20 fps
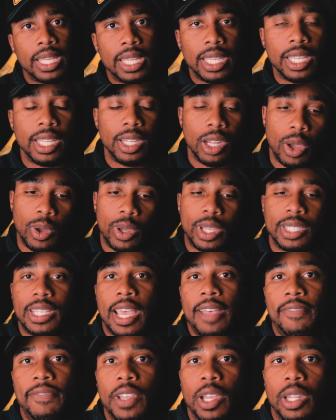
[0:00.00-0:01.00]
you know, because
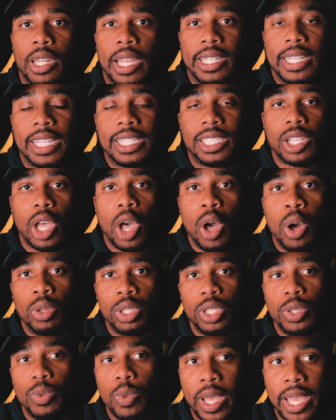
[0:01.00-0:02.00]
I felt like that's the
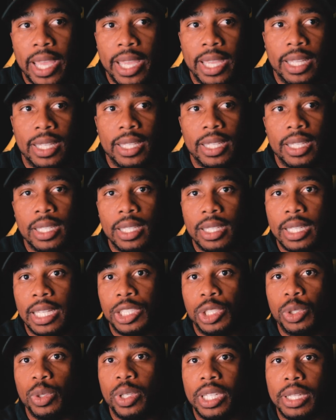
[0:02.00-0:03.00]
only way
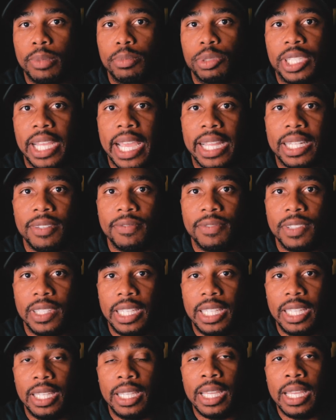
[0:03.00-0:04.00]
that you can
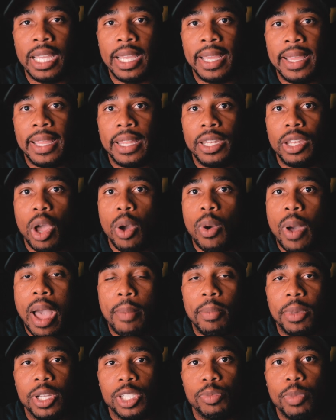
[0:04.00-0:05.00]
objectively know
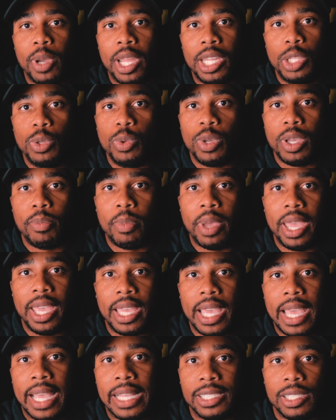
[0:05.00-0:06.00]
how much money you can
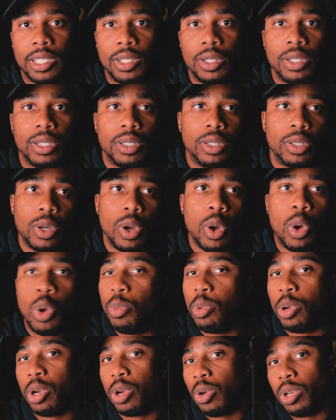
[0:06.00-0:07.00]
make as a
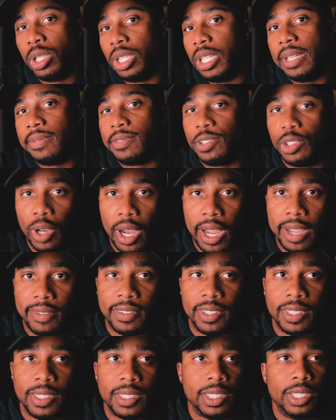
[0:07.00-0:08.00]
Uber or Lyft
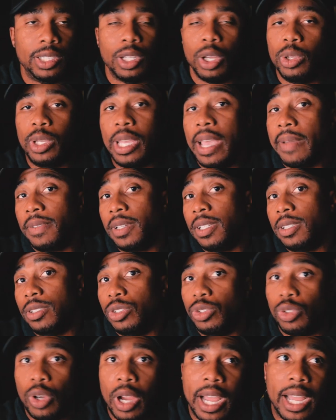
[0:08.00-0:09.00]
driver. You know, you have to
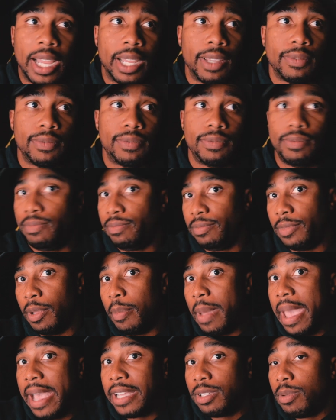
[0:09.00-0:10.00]
drive the
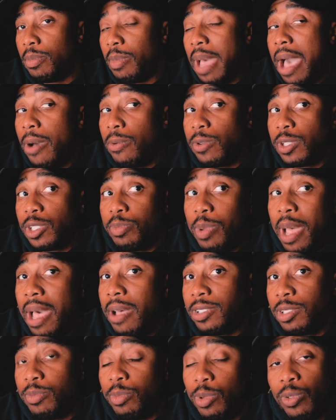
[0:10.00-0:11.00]
maximum hours
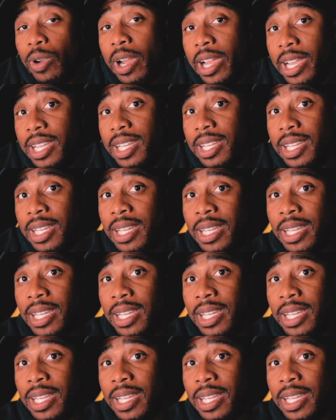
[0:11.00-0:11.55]
possible, right?